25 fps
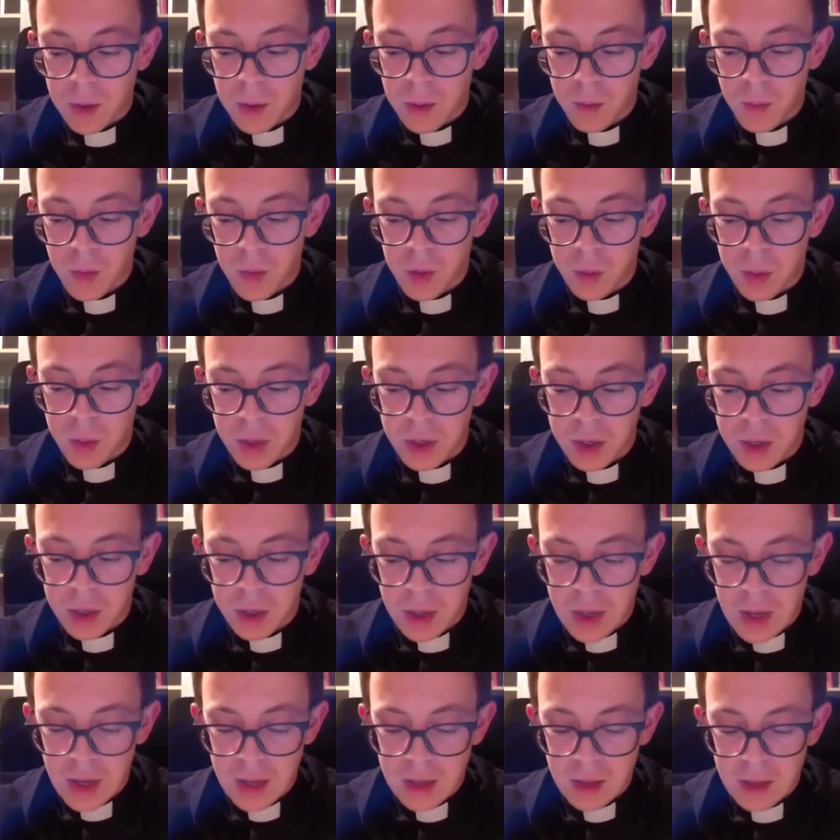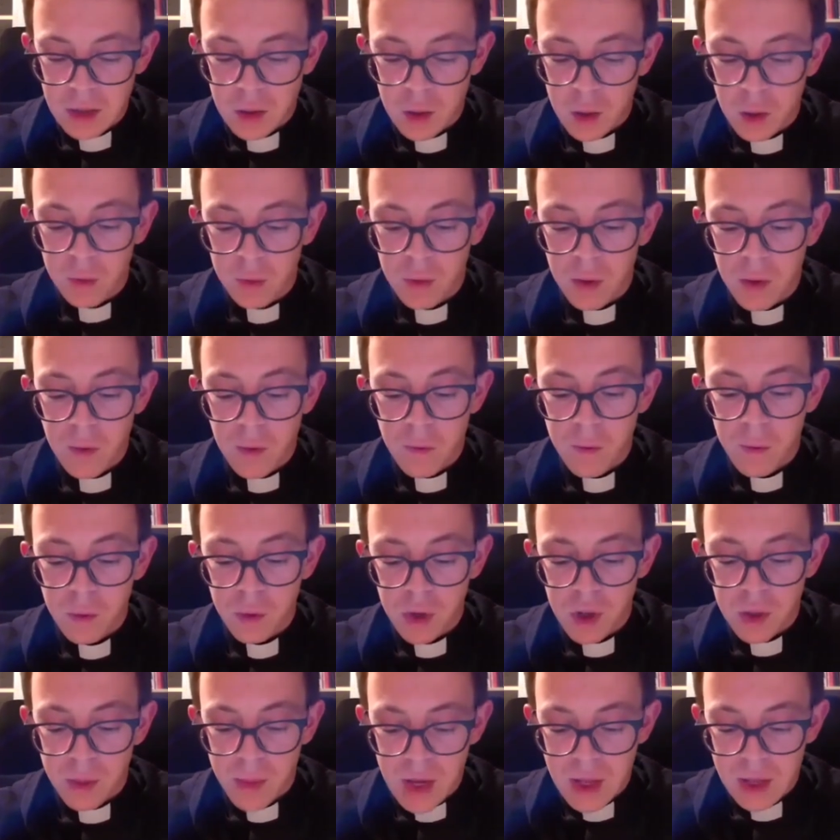but by the hands of
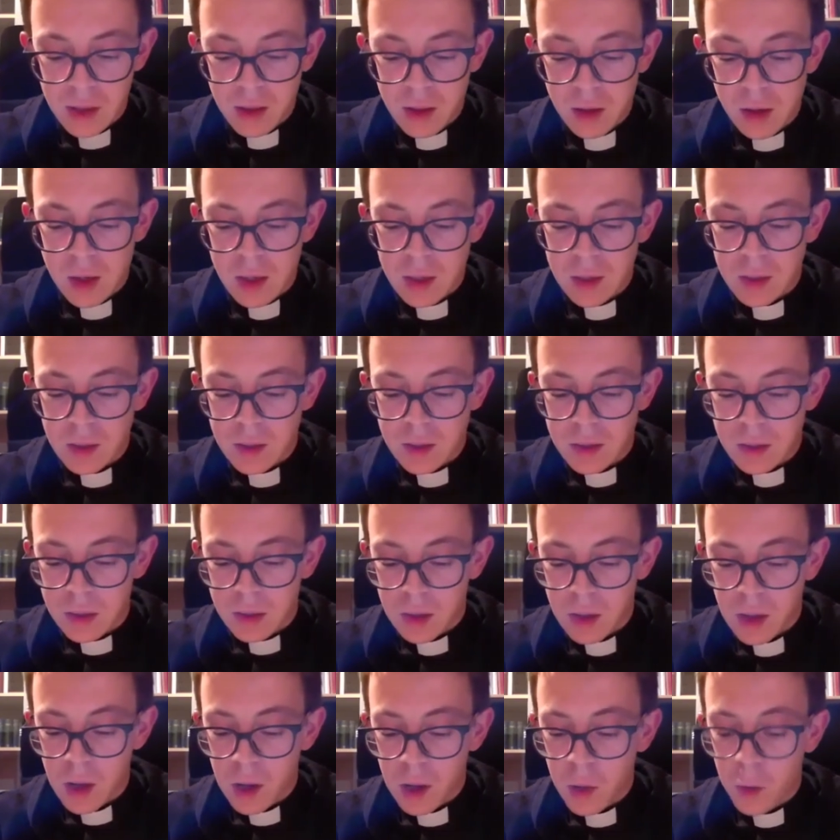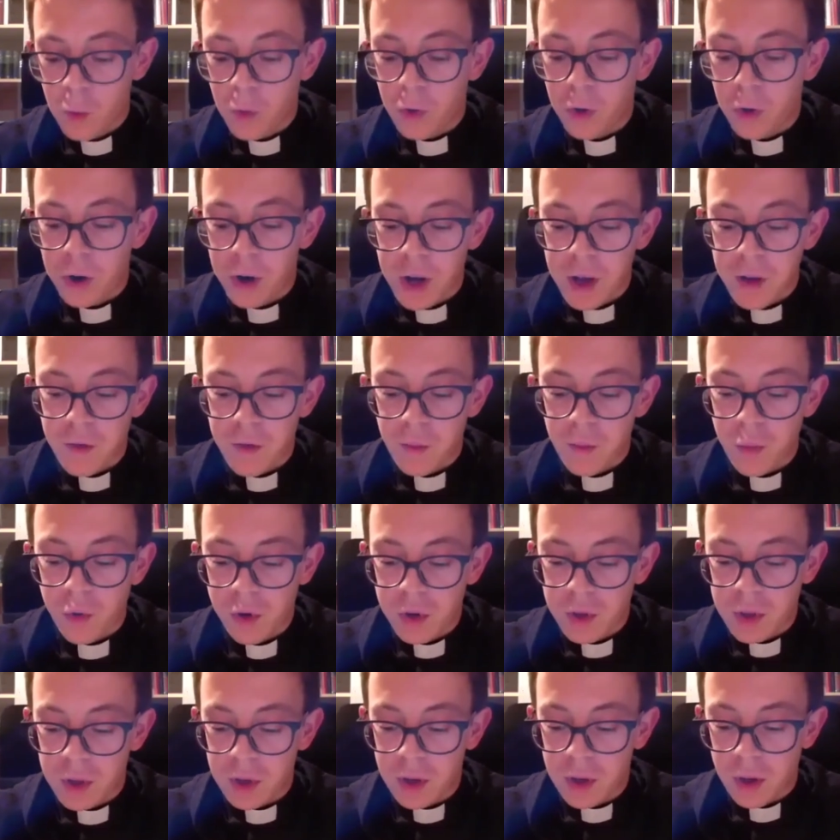fundamentalists who crave
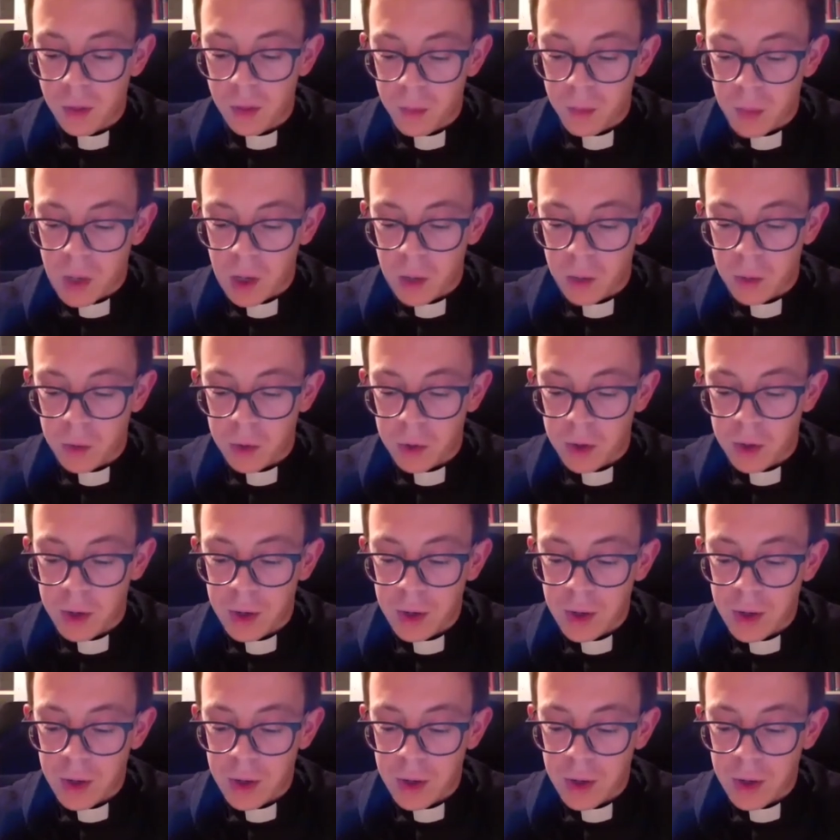political power